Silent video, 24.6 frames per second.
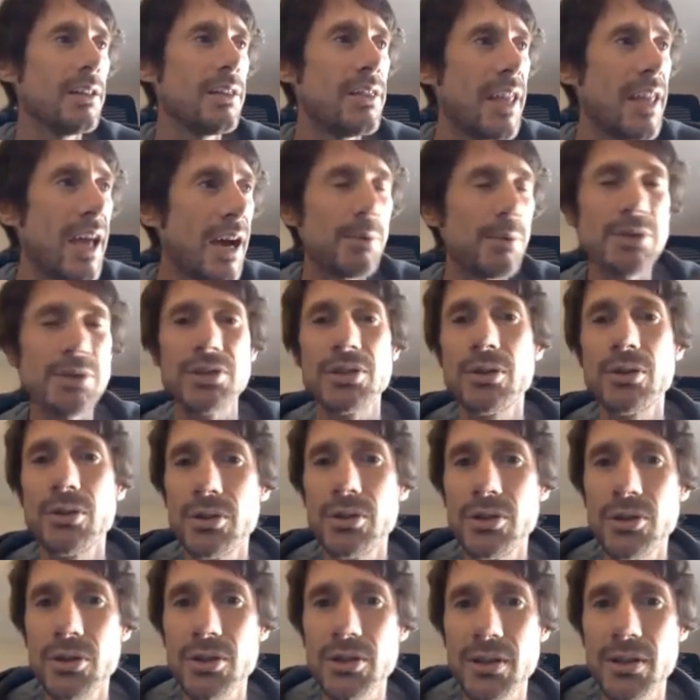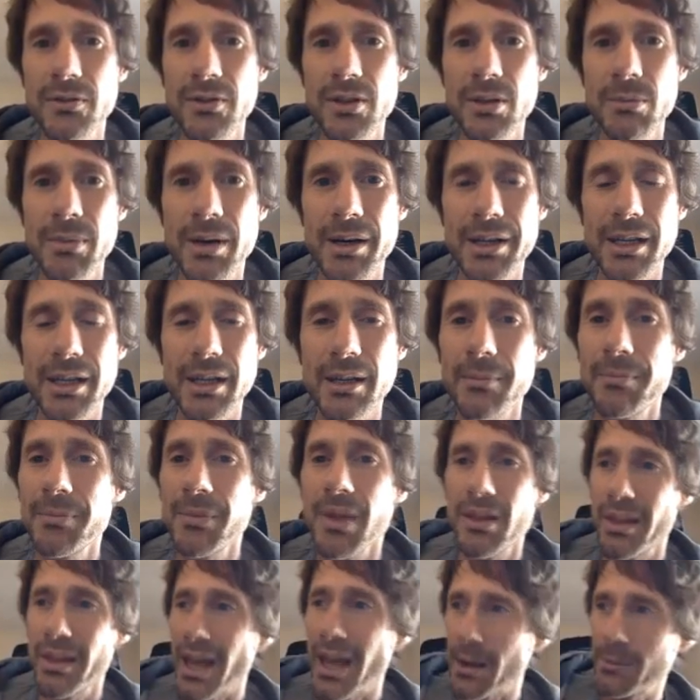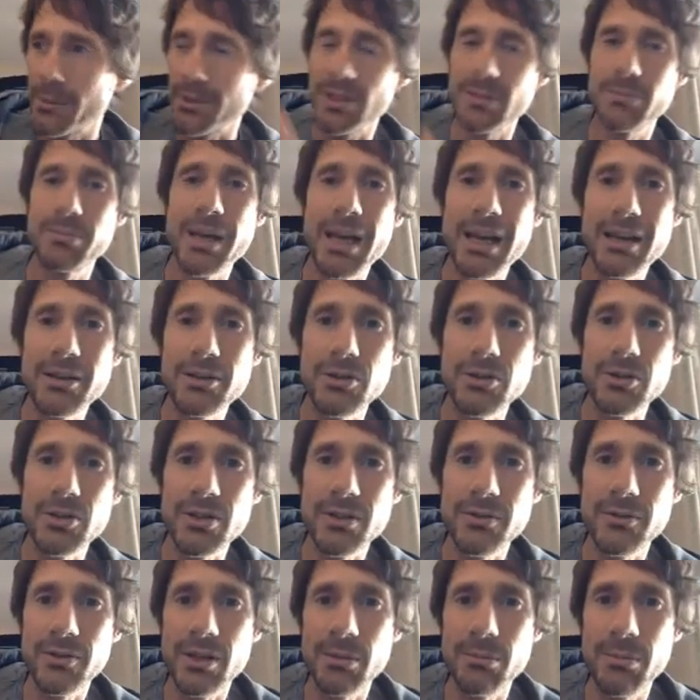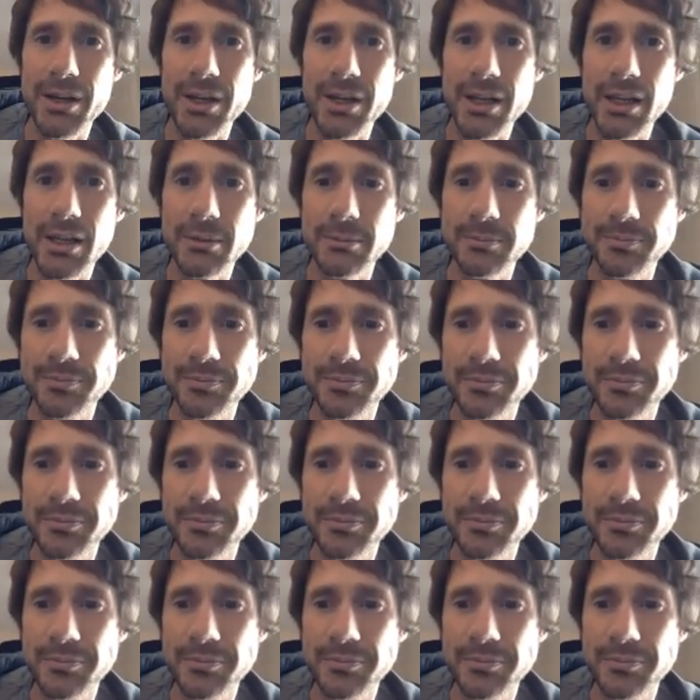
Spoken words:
that was a good use of the money. That was a bad use of the money.